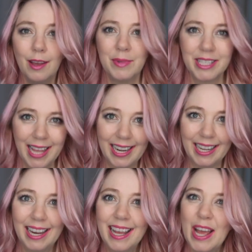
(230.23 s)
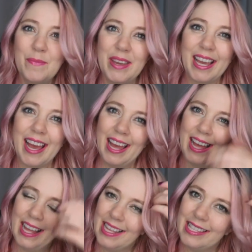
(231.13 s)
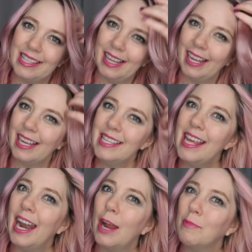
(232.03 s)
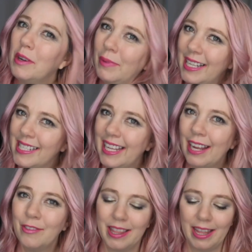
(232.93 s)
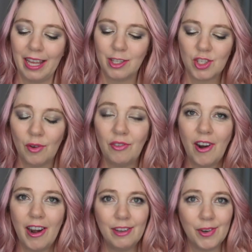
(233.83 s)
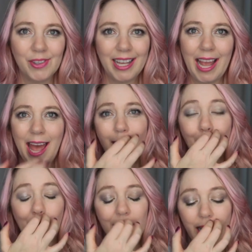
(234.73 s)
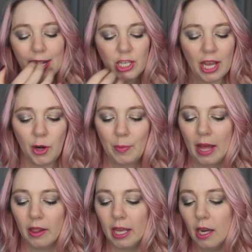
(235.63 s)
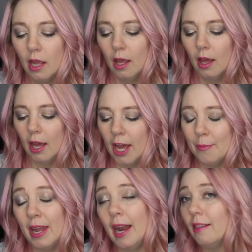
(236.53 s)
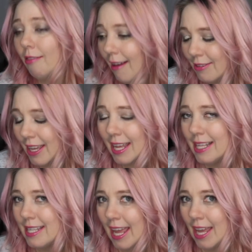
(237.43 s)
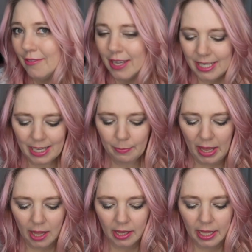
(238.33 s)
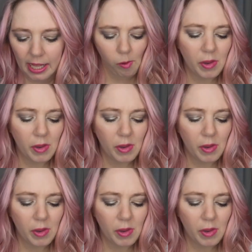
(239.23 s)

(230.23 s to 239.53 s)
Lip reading: I'm excited because, like I said, I'm replacing everything, and so far I've only had one eyeshadow palette, and I love it. It's a KVD palette.